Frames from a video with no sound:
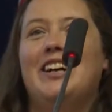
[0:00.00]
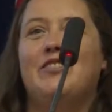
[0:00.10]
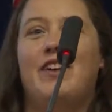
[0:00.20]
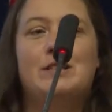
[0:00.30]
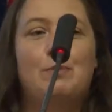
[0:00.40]

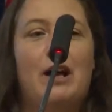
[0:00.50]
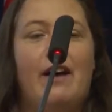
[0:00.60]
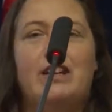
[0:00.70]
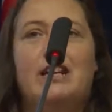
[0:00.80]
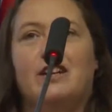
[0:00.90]
Facebook
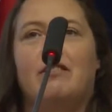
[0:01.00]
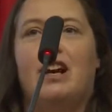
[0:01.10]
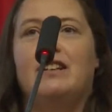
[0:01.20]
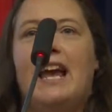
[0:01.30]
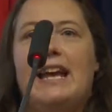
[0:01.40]
have in and
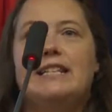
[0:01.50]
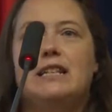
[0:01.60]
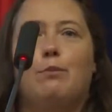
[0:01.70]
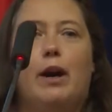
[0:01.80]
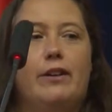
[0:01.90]
around
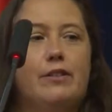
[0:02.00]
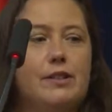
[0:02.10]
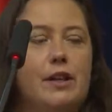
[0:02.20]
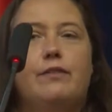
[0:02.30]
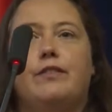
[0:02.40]
80,
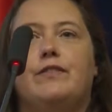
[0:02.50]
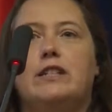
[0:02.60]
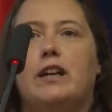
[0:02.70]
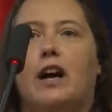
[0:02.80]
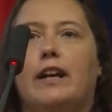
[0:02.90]
Microsoft
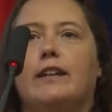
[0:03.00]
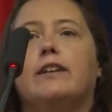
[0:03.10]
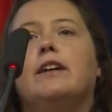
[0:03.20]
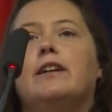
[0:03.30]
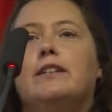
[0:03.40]
59,
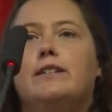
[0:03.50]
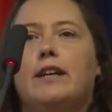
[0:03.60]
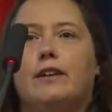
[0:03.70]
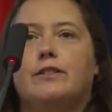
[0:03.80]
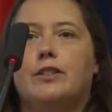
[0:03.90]

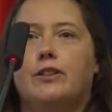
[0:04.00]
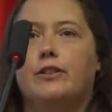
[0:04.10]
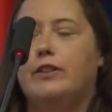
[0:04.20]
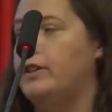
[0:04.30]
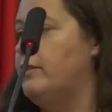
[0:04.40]
down to
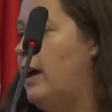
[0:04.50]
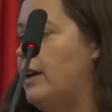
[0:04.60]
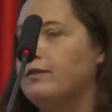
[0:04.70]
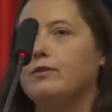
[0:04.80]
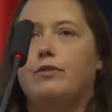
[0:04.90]
the UN.